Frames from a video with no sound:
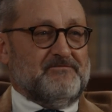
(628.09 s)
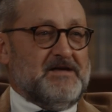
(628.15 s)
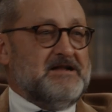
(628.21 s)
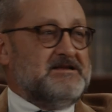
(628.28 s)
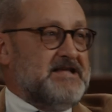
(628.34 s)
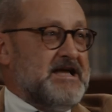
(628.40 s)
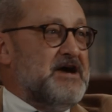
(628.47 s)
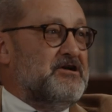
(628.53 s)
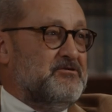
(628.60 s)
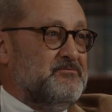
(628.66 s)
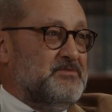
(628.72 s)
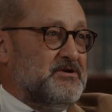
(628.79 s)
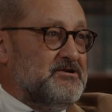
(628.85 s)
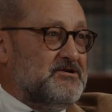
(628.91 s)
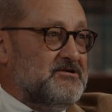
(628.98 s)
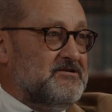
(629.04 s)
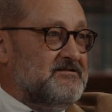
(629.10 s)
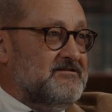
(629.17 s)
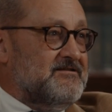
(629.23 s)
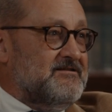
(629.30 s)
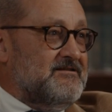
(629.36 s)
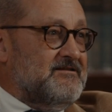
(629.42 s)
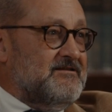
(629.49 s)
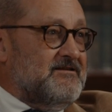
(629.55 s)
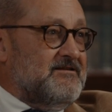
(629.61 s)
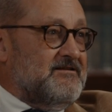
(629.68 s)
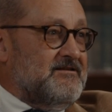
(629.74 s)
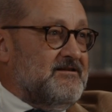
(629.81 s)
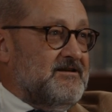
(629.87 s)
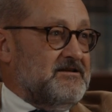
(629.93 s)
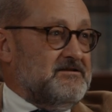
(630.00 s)
of that caterpillar.
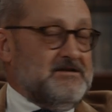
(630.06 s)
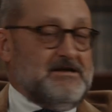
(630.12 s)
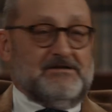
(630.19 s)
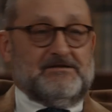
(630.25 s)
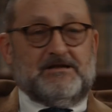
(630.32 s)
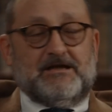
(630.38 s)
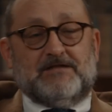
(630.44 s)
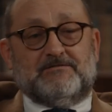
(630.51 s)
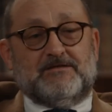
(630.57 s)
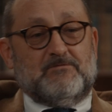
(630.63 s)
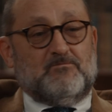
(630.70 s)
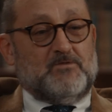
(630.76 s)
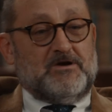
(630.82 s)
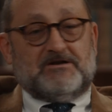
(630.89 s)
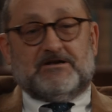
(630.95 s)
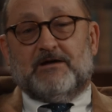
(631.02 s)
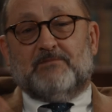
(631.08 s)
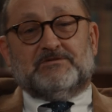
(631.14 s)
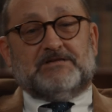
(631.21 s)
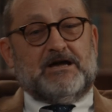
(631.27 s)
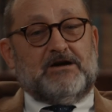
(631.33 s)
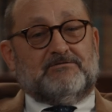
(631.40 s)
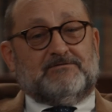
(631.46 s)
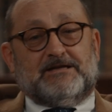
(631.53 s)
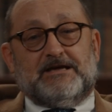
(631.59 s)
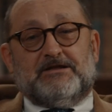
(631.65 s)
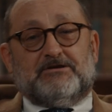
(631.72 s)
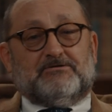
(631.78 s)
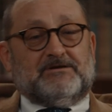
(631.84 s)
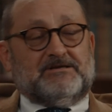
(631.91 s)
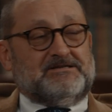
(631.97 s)
And then what comes out
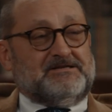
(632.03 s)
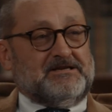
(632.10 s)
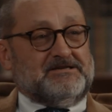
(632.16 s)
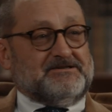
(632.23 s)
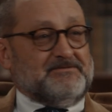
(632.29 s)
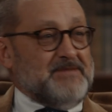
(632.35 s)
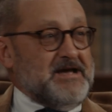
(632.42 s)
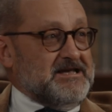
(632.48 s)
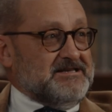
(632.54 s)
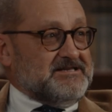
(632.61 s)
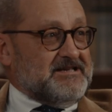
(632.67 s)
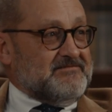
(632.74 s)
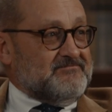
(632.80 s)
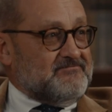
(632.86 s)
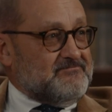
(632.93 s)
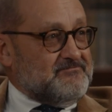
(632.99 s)
later is amazing.